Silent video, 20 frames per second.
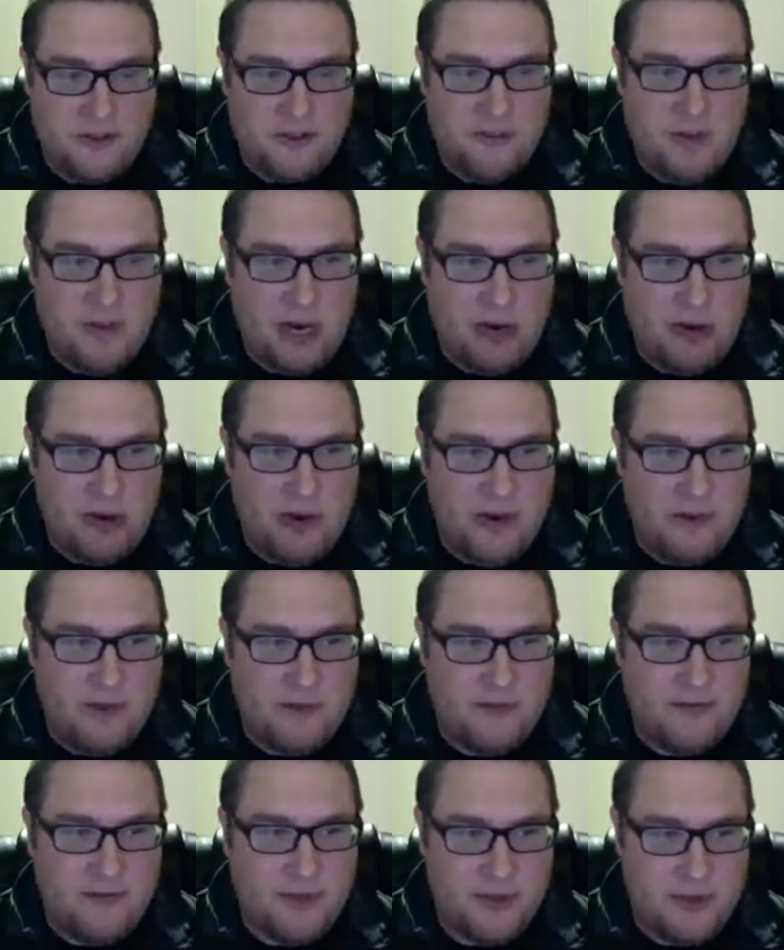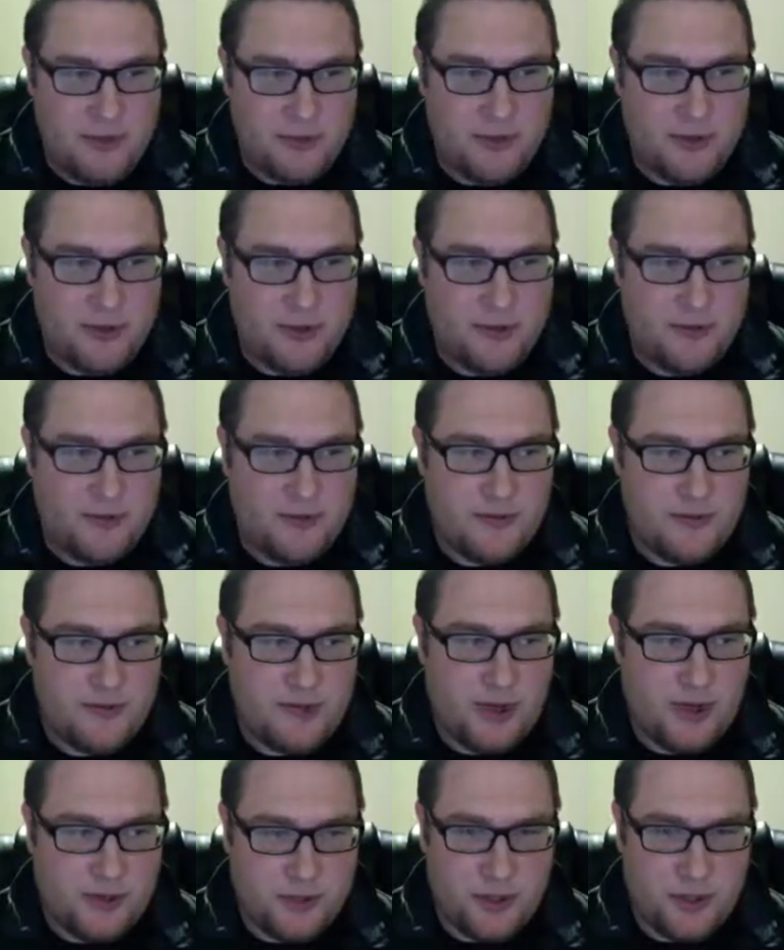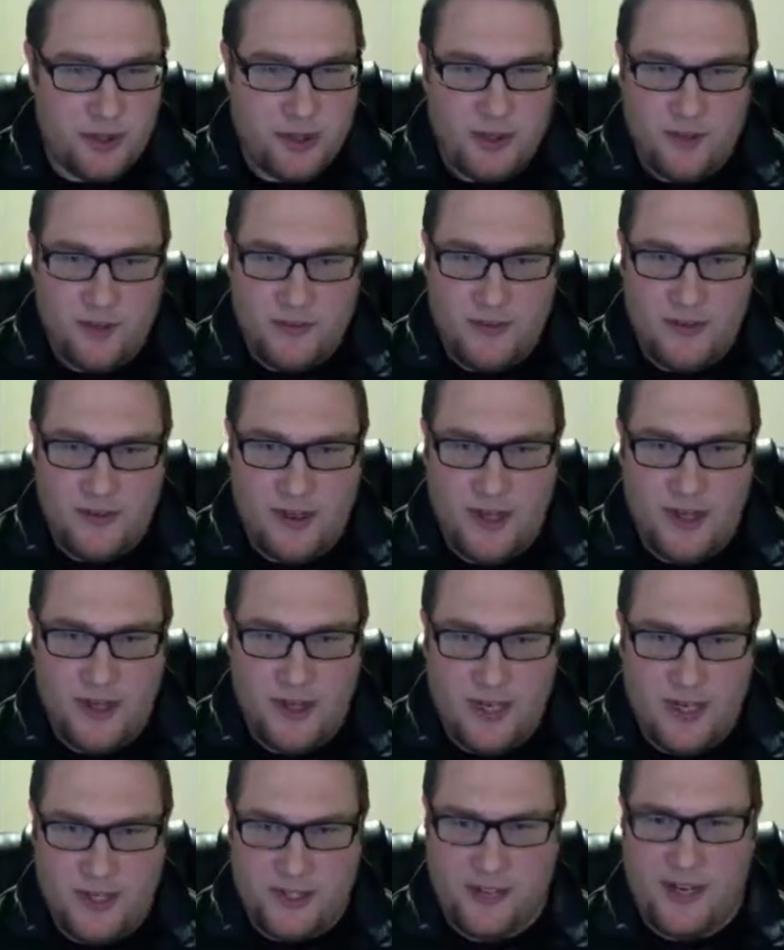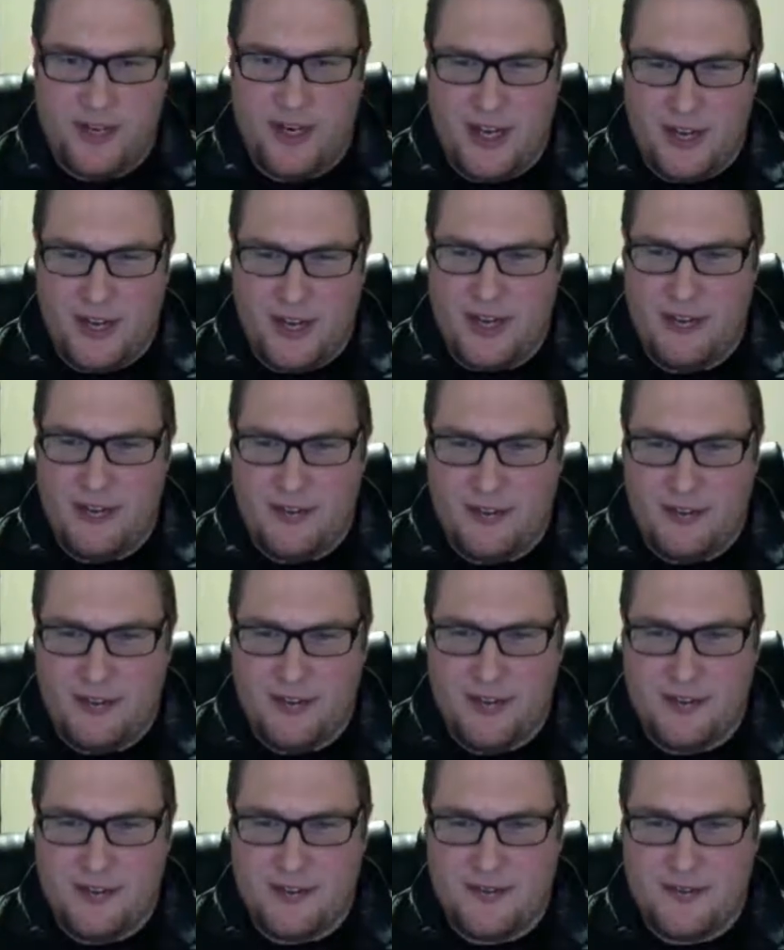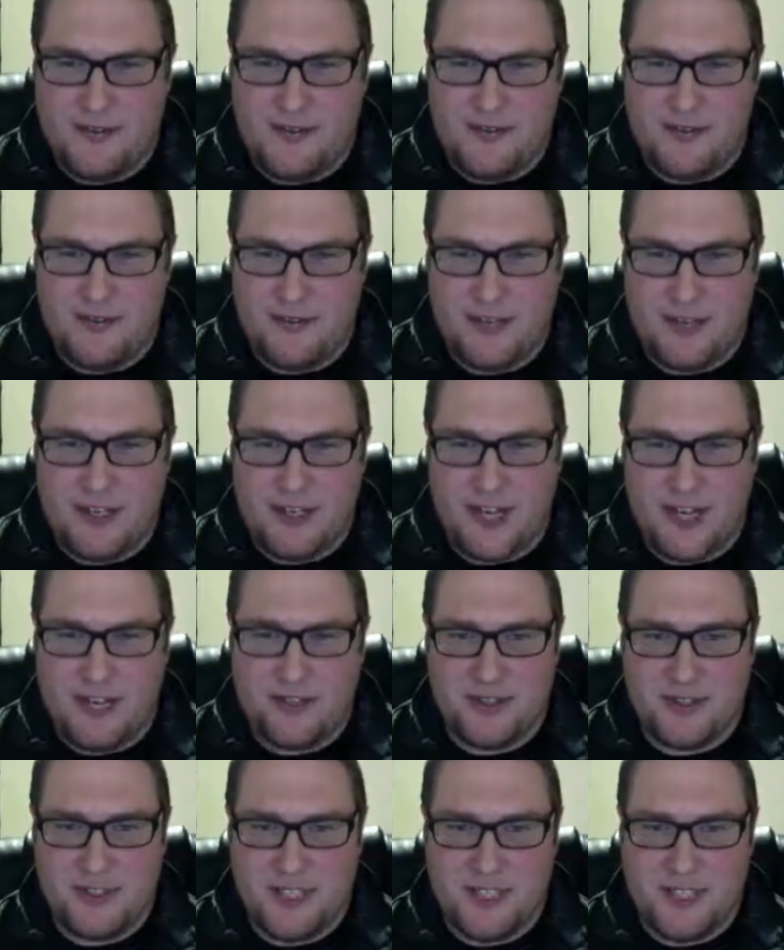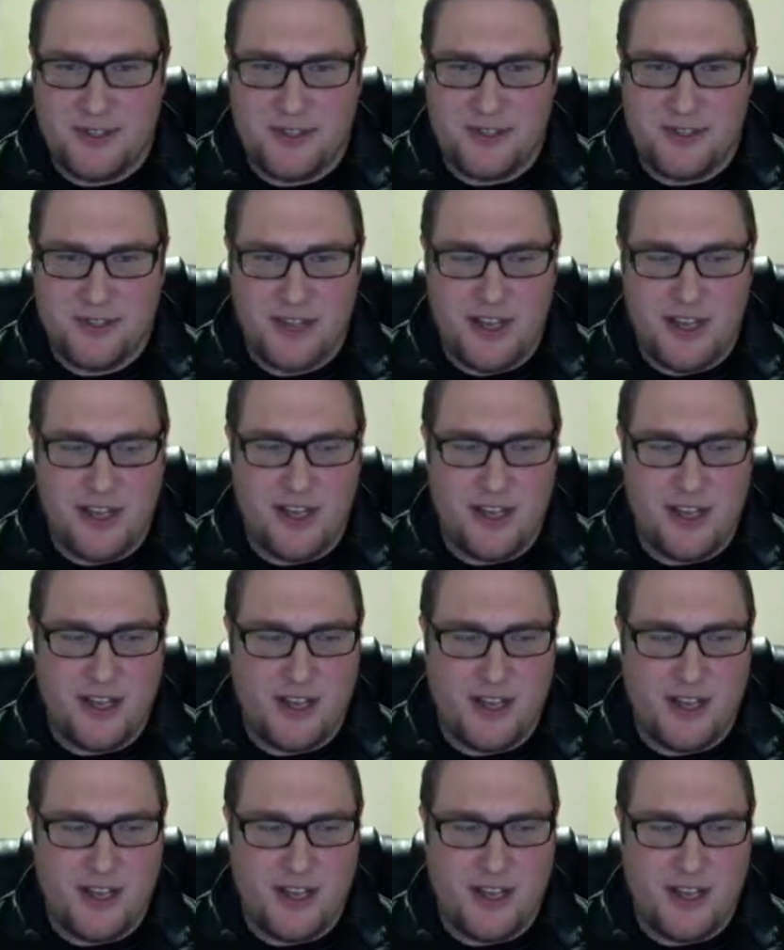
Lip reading: of Maori Visual Culture and History, I think is what he actually teaches. And